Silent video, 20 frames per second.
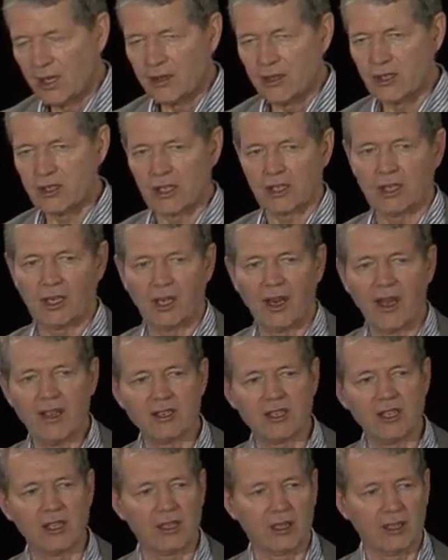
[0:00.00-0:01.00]
There's a
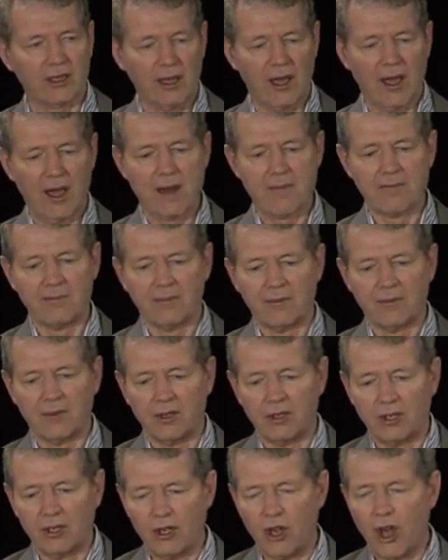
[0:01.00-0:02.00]
classic
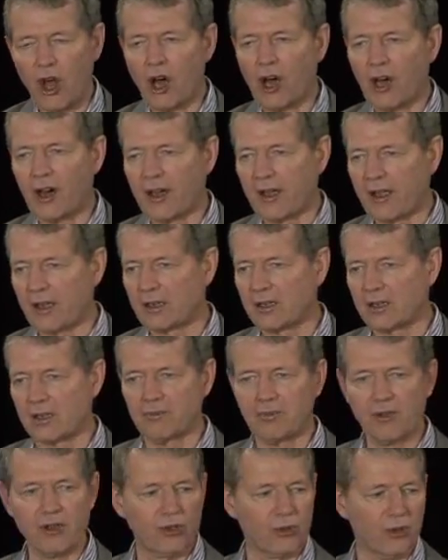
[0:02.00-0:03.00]
line
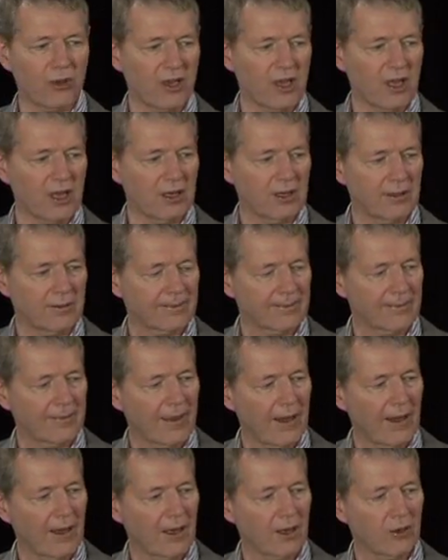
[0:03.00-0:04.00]
between
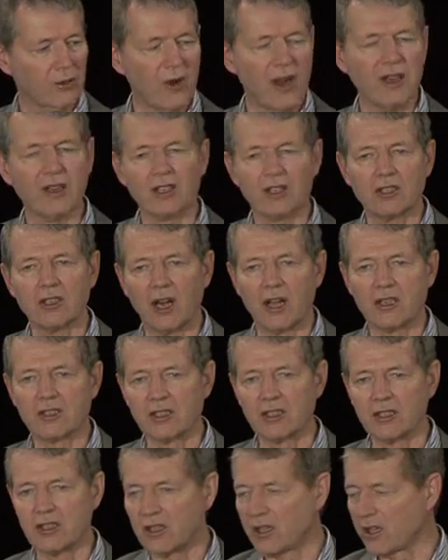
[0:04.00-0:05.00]

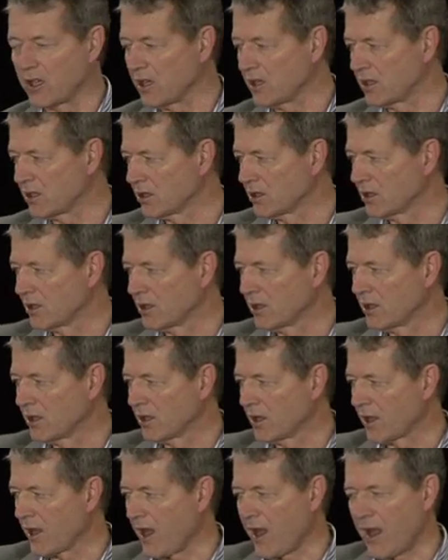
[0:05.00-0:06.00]
recognising need
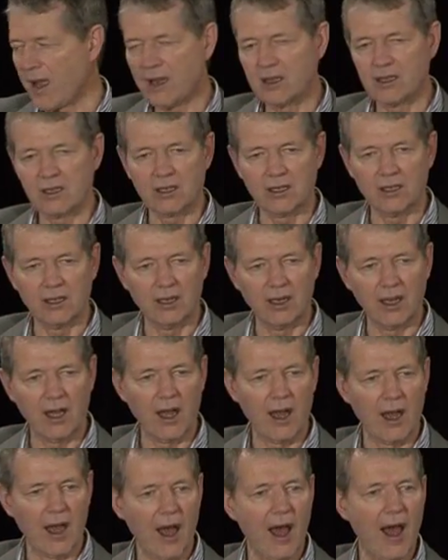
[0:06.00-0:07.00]
and
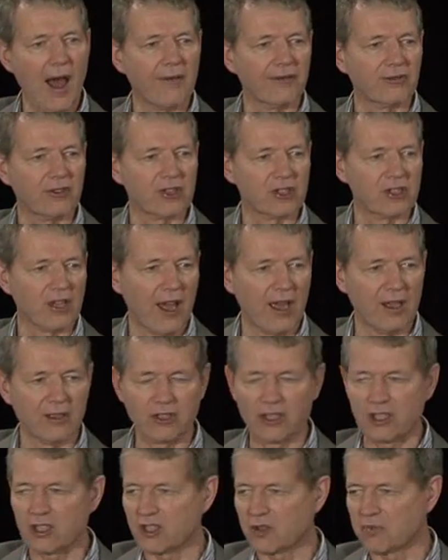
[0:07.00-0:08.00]

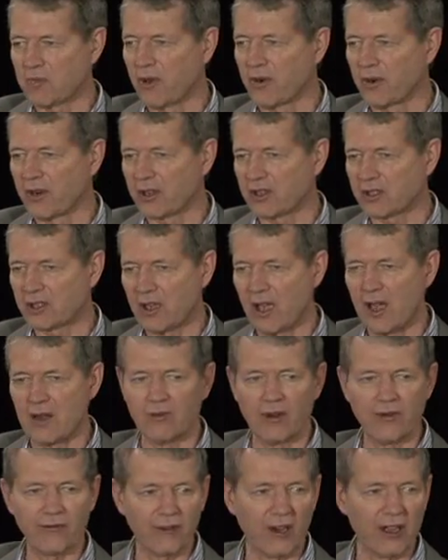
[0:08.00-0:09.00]
after-sales experience
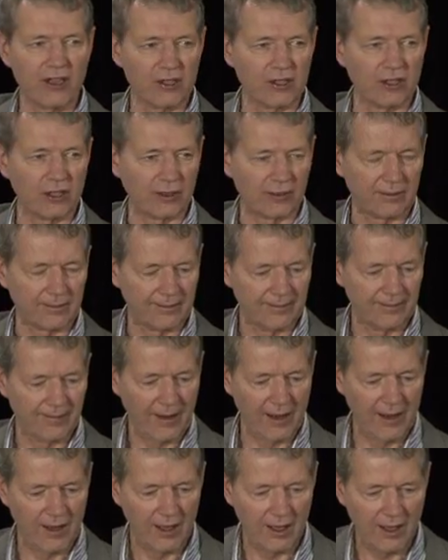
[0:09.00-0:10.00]
and reflection.
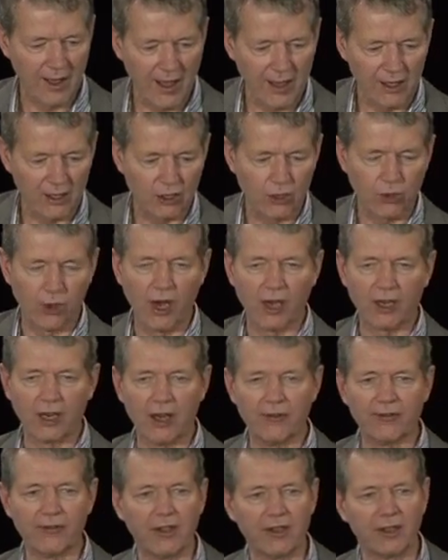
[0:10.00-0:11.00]
And quite
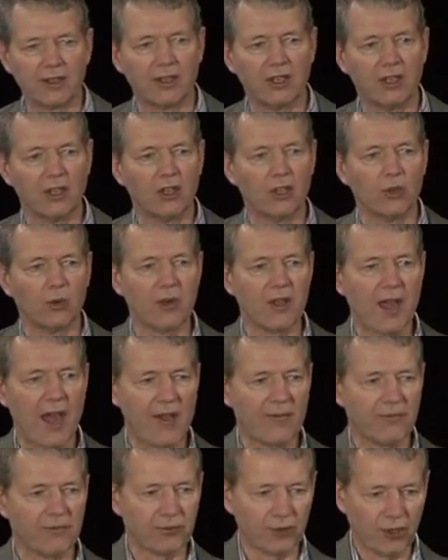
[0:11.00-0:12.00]
often, we
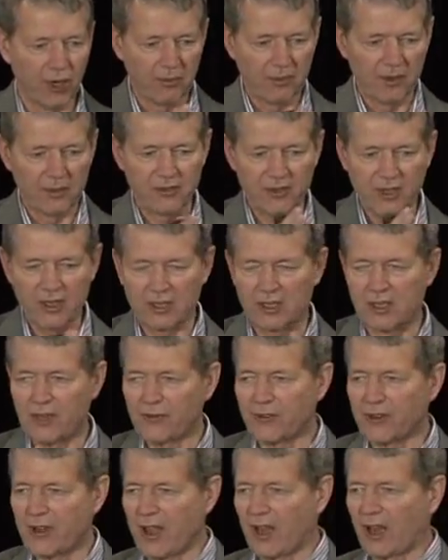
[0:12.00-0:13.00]
have problems in
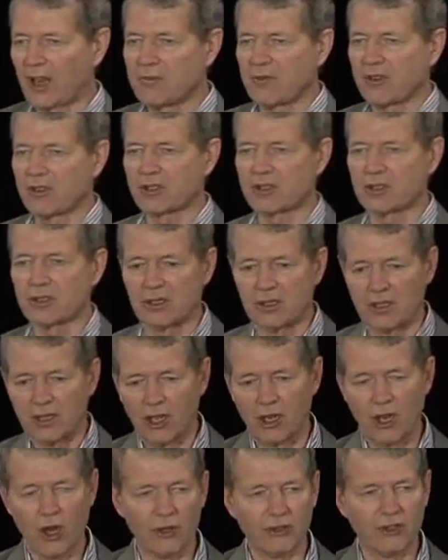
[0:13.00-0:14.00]
different elements
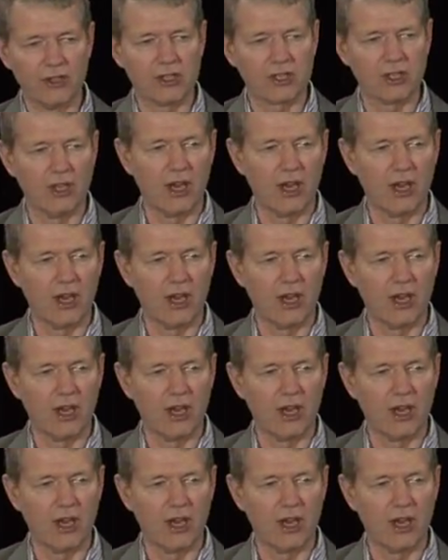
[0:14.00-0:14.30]
along this